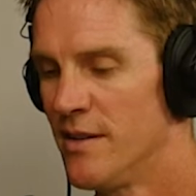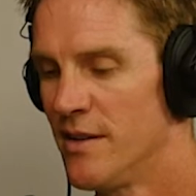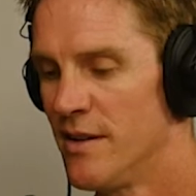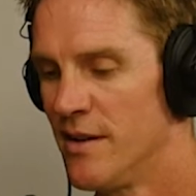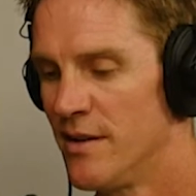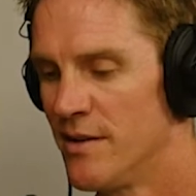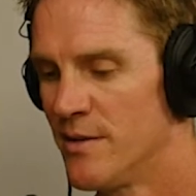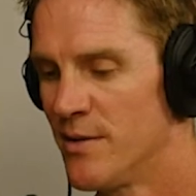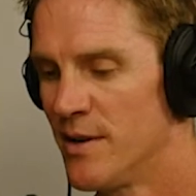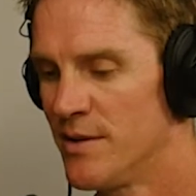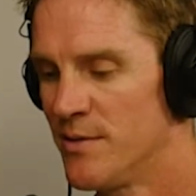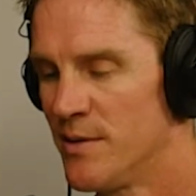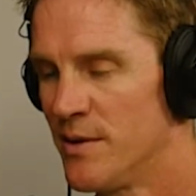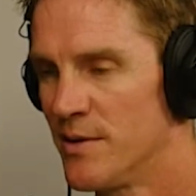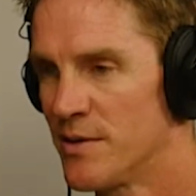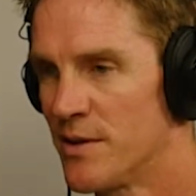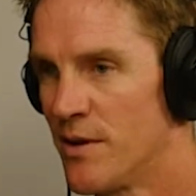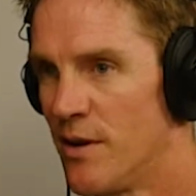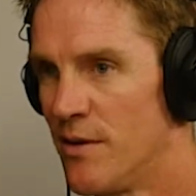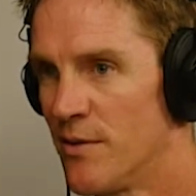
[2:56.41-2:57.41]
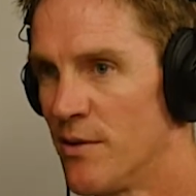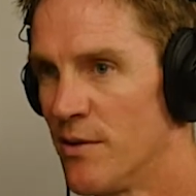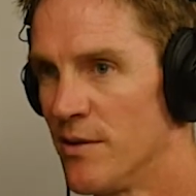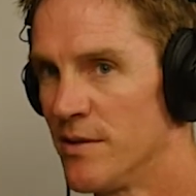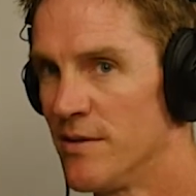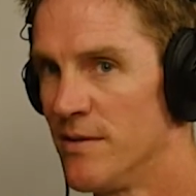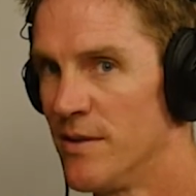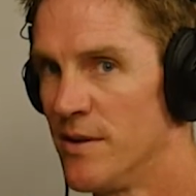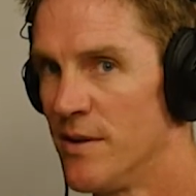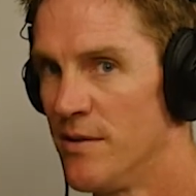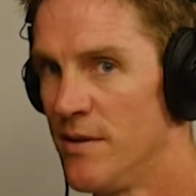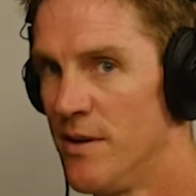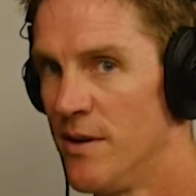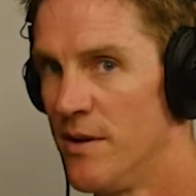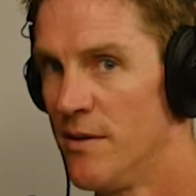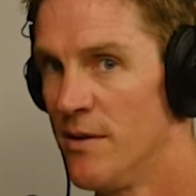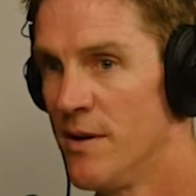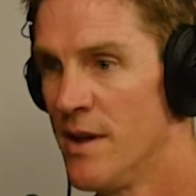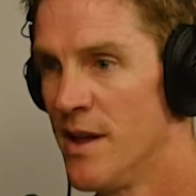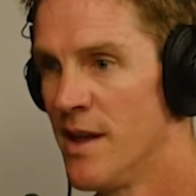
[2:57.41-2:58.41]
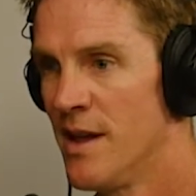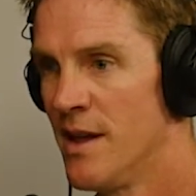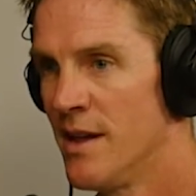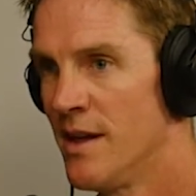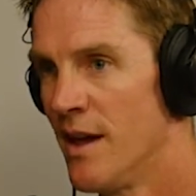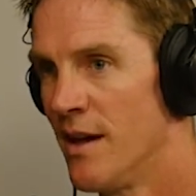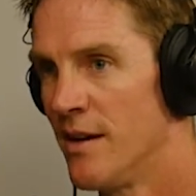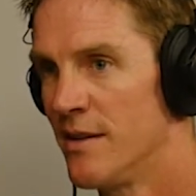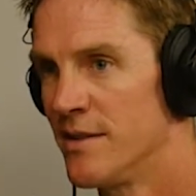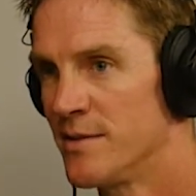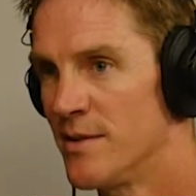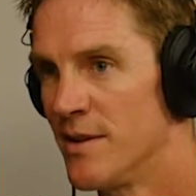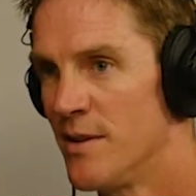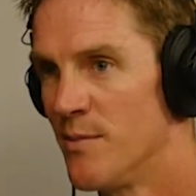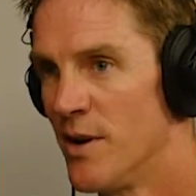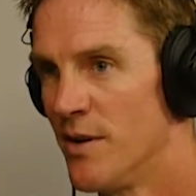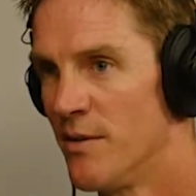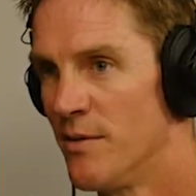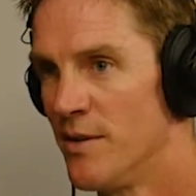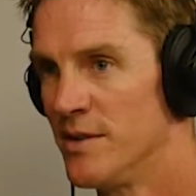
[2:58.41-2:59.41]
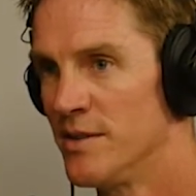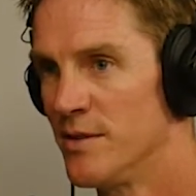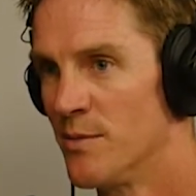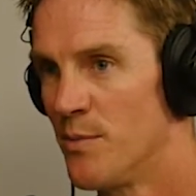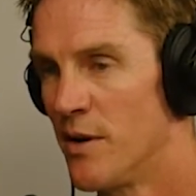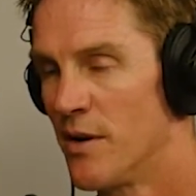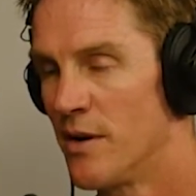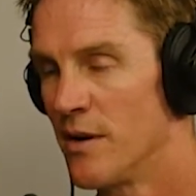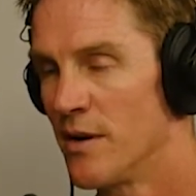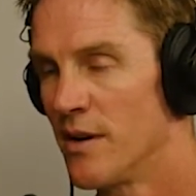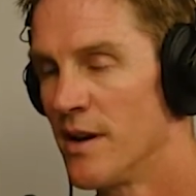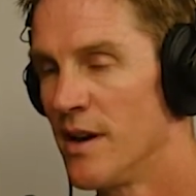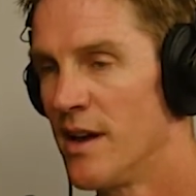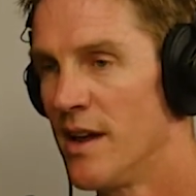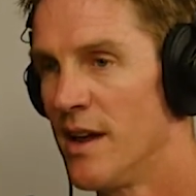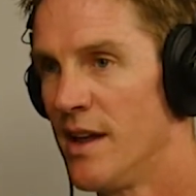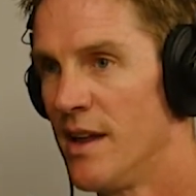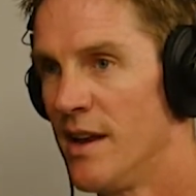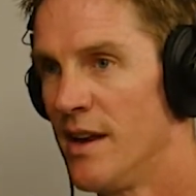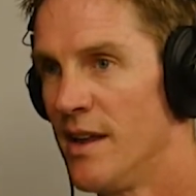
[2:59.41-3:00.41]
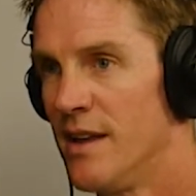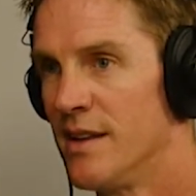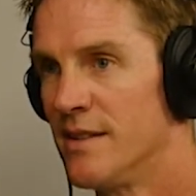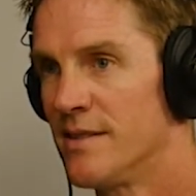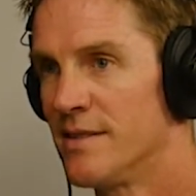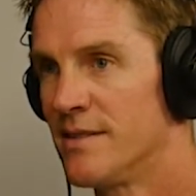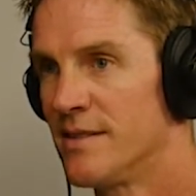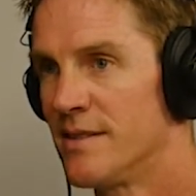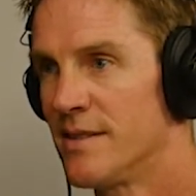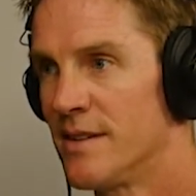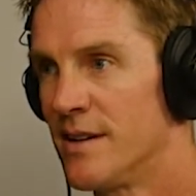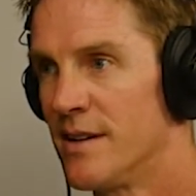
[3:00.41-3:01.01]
The Tres Rios golf course, if you don't know, out of Estrella Mountain Regional Park, and it's